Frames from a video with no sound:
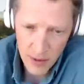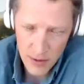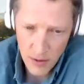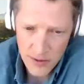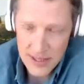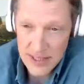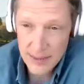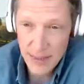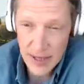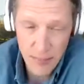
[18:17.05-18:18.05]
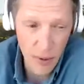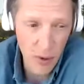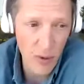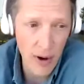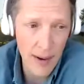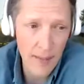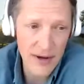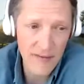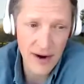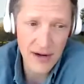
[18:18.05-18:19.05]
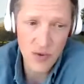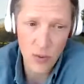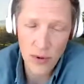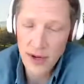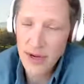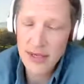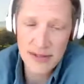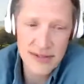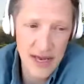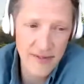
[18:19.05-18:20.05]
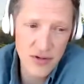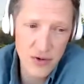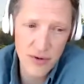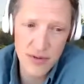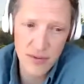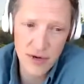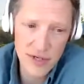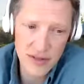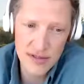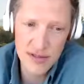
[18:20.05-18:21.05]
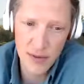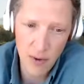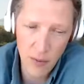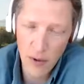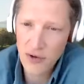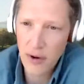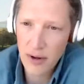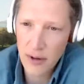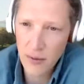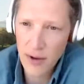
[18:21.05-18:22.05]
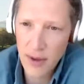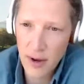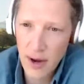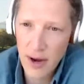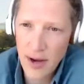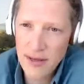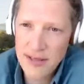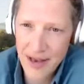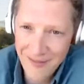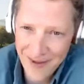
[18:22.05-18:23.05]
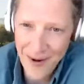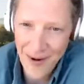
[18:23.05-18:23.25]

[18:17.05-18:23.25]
The RCTP program divides Oregon into 7 tourism regions, and we work directly with 7